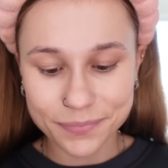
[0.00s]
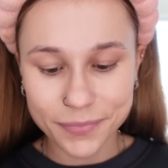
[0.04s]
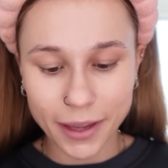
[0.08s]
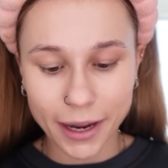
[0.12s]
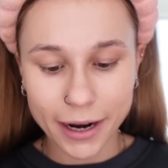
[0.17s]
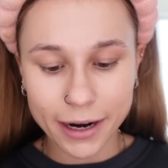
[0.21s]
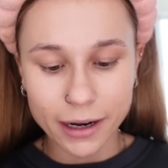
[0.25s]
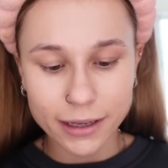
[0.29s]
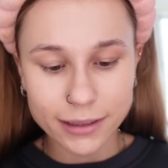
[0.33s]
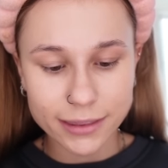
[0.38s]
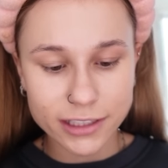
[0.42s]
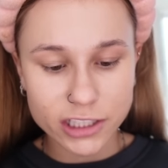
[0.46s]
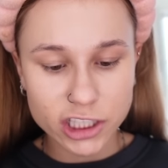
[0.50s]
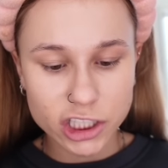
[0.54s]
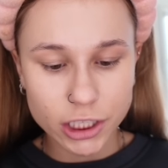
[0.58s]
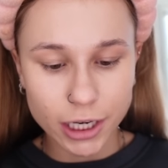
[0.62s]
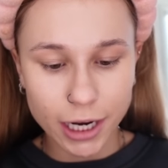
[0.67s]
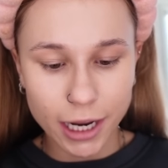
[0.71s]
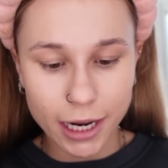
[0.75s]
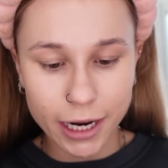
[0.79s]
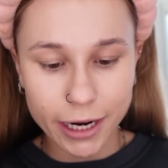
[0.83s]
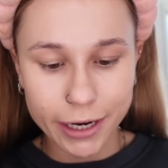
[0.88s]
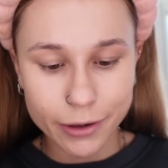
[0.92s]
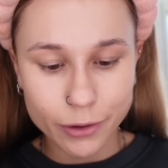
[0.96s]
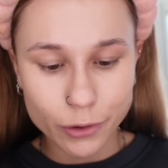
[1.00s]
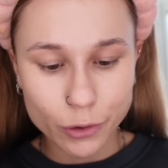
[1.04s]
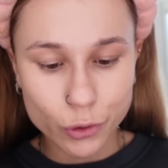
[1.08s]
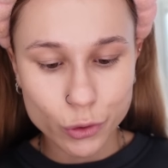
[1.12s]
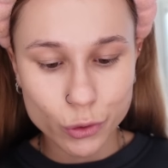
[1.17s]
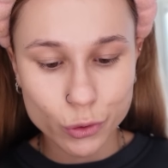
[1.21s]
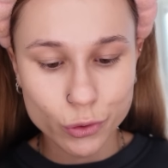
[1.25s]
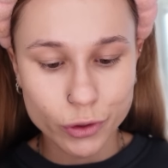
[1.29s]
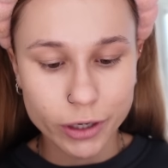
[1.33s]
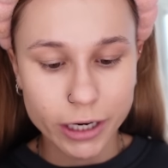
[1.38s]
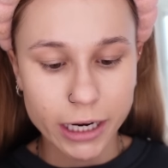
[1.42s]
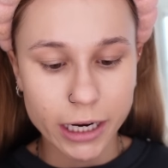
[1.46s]
I got the shade
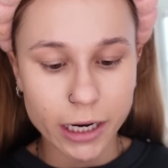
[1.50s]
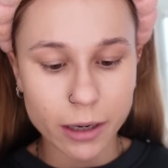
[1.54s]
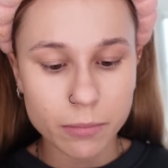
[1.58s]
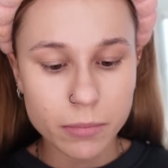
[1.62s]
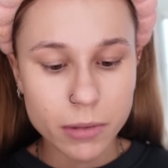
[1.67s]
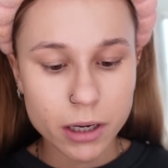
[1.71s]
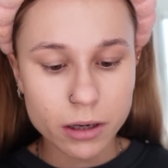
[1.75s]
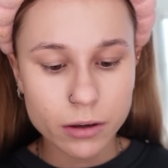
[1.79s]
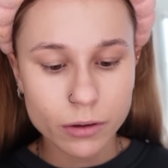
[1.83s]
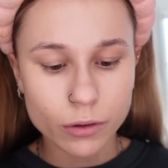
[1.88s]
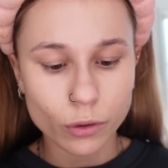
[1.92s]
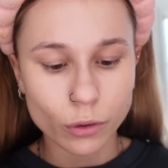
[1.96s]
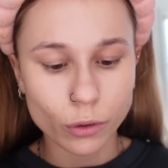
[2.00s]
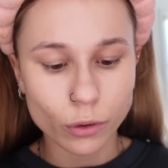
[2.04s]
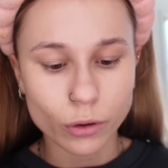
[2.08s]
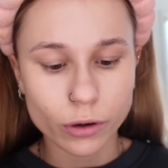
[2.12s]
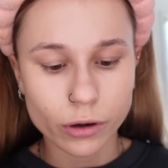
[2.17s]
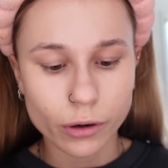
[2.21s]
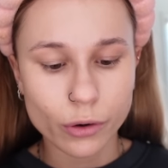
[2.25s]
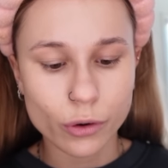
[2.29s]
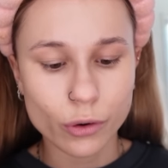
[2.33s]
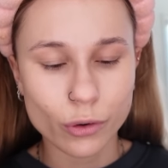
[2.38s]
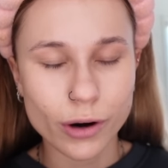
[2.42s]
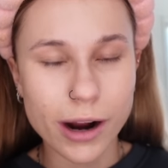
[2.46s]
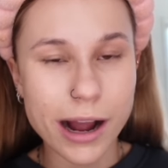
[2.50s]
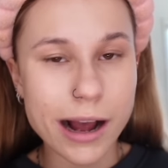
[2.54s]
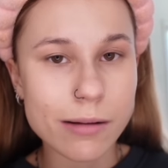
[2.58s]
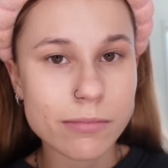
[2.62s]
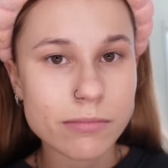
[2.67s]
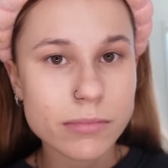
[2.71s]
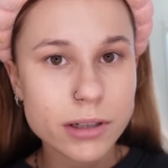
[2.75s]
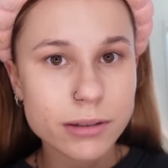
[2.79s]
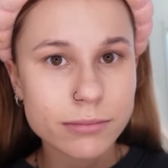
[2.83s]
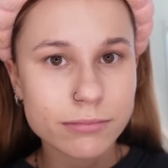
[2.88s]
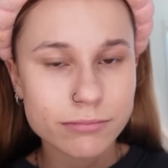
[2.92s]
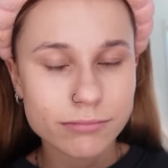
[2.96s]
Cream or
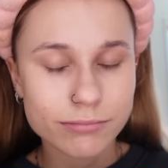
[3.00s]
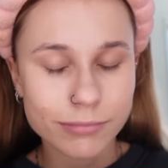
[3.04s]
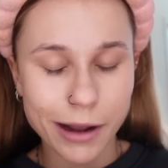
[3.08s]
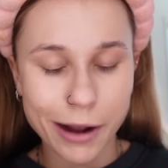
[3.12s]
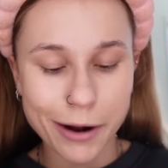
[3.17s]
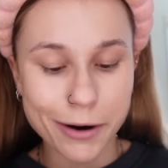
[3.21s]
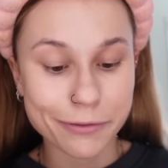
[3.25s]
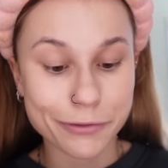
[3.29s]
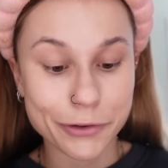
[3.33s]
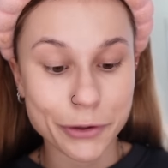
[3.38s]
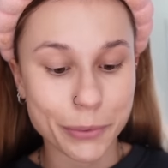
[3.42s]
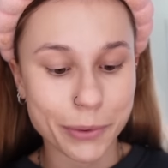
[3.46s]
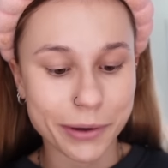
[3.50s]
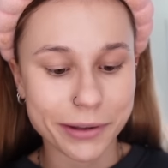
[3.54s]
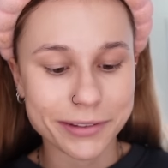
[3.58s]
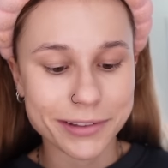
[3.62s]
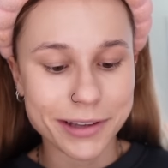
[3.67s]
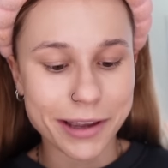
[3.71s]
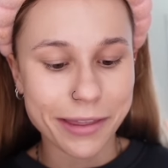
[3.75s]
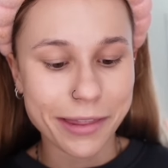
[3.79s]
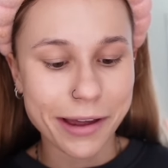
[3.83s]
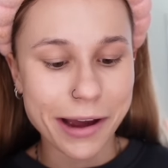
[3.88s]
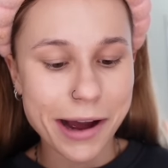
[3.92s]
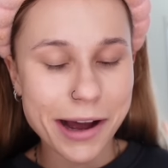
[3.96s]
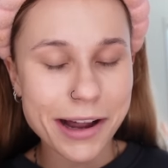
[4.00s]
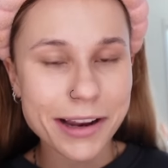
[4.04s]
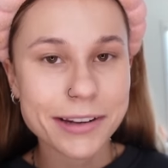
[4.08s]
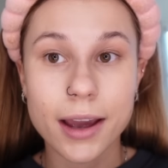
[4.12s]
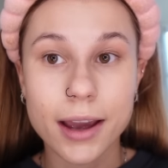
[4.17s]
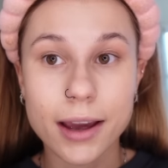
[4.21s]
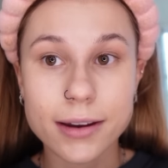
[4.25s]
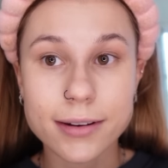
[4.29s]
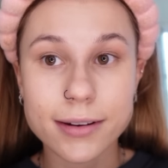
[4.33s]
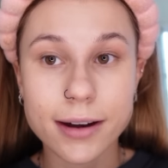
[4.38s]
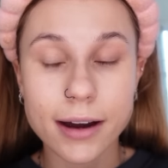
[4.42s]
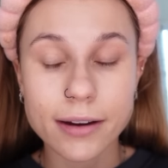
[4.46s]
Creme however you want to say that.
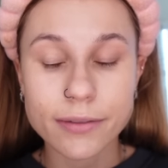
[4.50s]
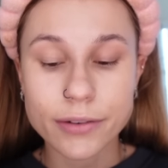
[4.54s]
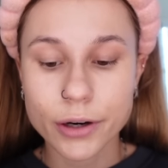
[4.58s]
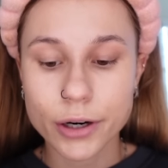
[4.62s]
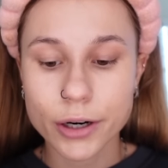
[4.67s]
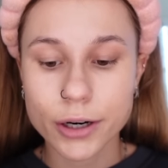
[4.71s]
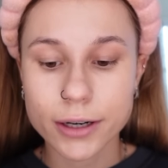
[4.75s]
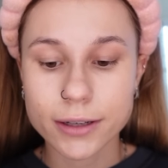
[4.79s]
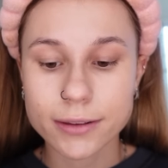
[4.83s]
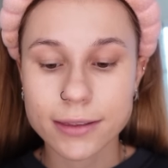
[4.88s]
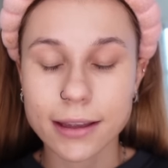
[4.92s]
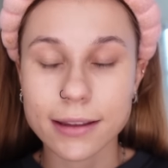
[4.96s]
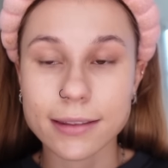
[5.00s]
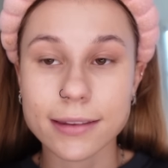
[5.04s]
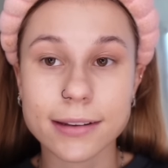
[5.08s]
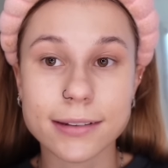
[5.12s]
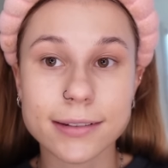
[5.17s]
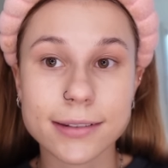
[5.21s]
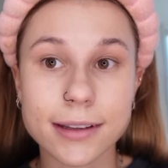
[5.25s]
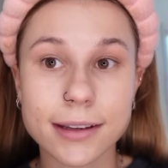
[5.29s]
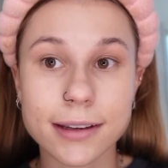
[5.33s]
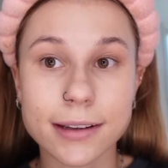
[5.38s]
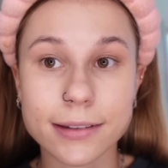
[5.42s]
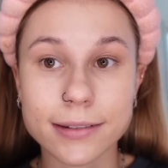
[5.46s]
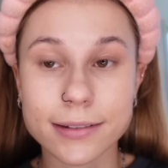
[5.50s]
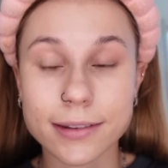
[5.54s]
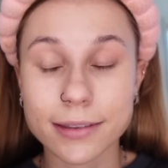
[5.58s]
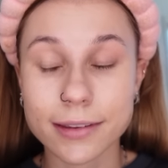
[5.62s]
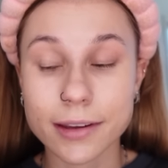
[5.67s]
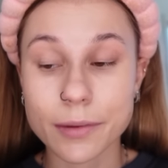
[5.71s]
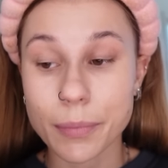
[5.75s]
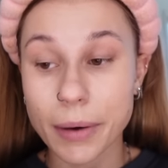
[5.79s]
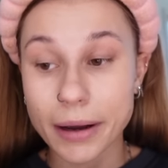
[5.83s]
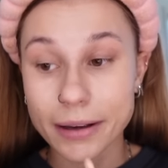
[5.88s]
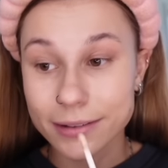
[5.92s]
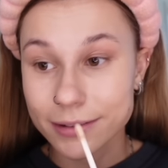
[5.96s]
And I've heard that this is
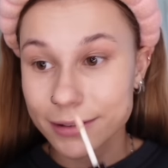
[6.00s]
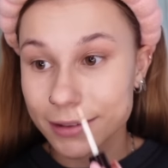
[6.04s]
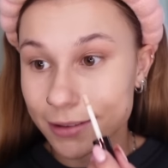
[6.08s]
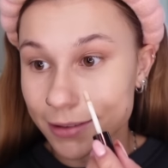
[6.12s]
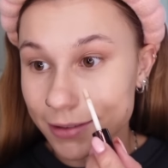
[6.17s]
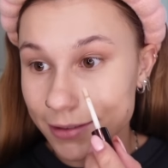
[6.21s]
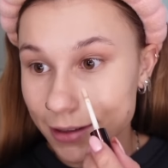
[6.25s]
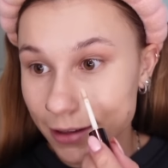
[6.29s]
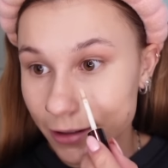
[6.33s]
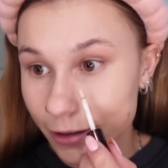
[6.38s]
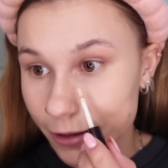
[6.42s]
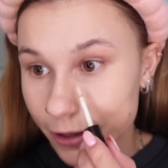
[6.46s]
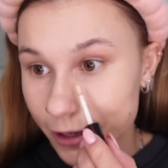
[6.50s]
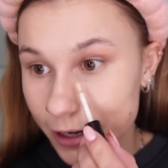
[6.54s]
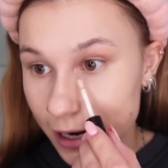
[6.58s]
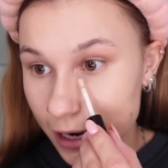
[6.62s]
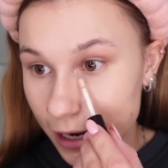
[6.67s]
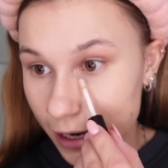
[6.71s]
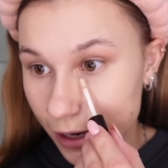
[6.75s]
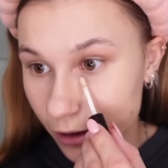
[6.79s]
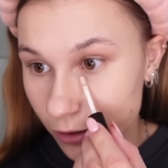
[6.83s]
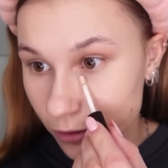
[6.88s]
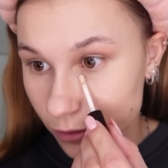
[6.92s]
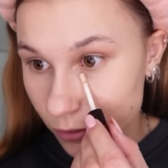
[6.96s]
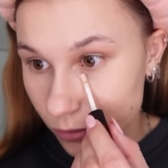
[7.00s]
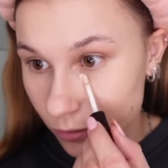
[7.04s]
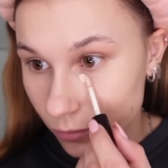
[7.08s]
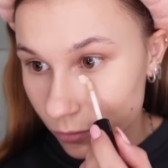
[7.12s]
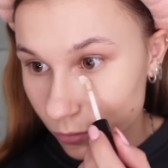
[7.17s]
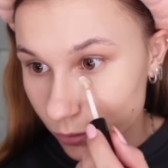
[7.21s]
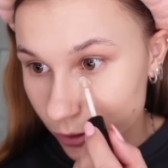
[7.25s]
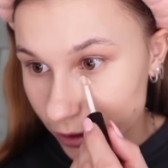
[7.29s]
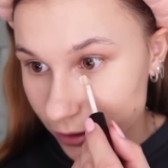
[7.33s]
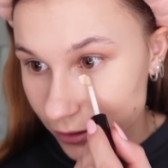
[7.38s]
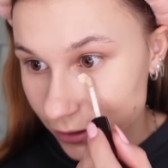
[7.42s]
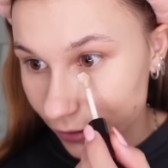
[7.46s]
the best concealer and
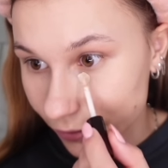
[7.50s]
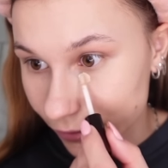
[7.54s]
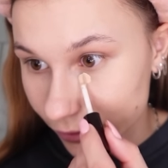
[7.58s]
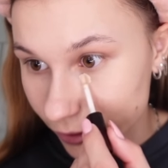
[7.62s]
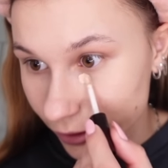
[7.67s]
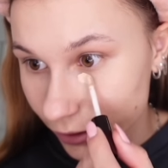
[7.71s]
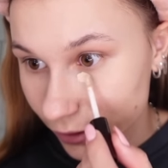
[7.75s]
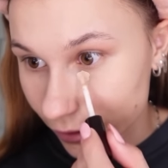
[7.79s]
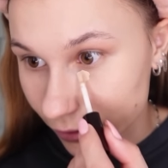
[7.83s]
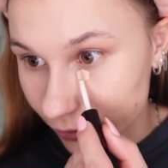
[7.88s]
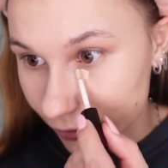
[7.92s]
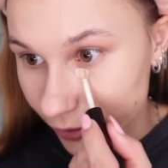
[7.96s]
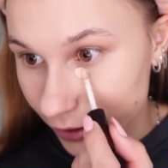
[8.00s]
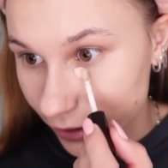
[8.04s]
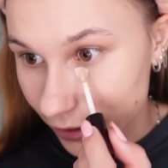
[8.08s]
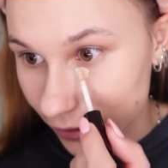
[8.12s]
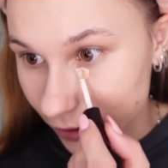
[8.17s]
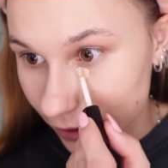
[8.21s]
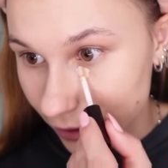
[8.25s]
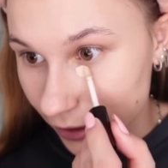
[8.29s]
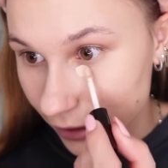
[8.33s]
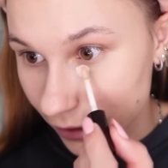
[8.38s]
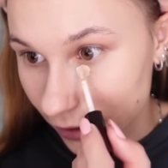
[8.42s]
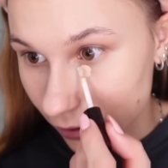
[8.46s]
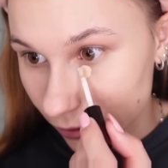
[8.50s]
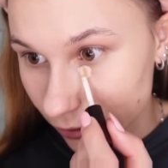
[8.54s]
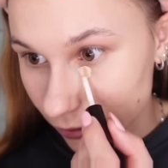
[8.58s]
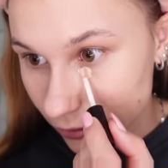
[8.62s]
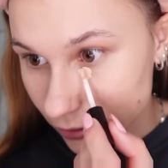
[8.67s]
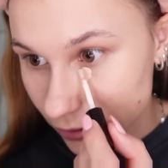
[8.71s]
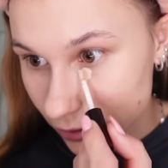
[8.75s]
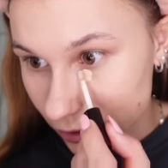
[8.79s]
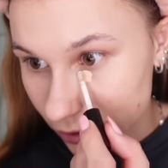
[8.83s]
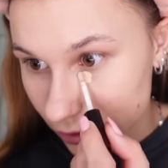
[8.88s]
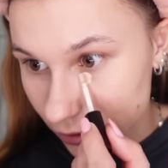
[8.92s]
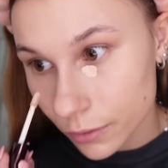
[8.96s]
we're definitely going to find that
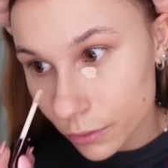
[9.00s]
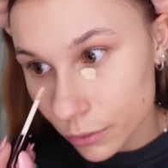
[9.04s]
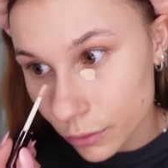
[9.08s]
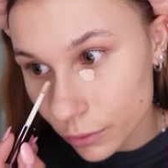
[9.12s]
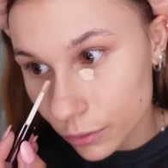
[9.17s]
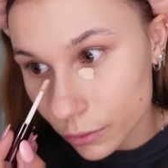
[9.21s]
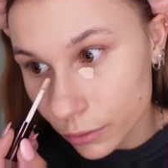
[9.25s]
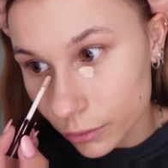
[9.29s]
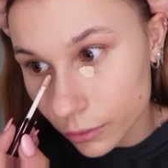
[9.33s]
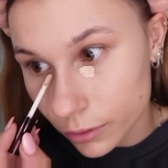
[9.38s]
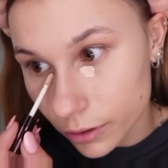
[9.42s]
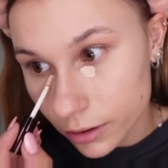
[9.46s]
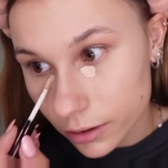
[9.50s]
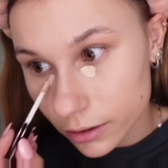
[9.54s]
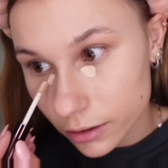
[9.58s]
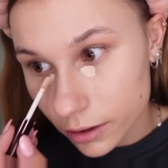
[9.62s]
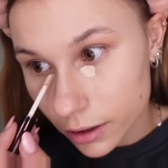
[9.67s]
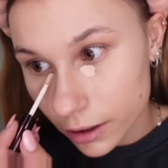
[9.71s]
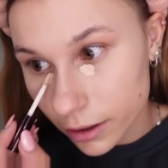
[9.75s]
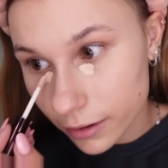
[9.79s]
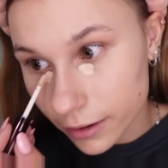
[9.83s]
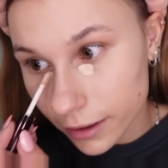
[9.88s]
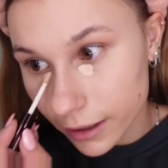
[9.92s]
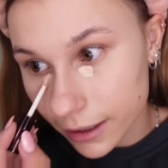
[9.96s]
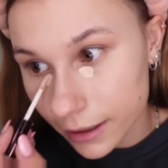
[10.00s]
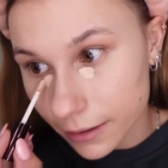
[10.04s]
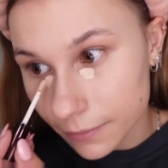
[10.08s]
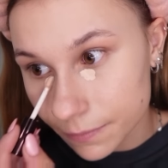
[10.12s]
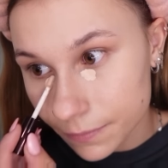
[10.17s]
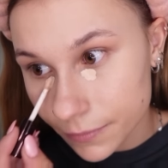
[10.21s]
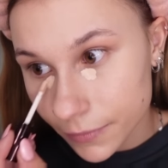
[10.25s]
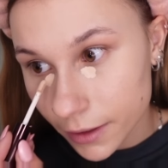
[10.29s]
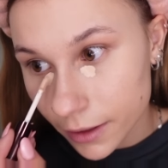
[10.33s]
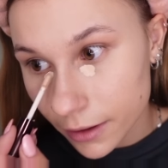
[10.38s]
out. Ooh, okay.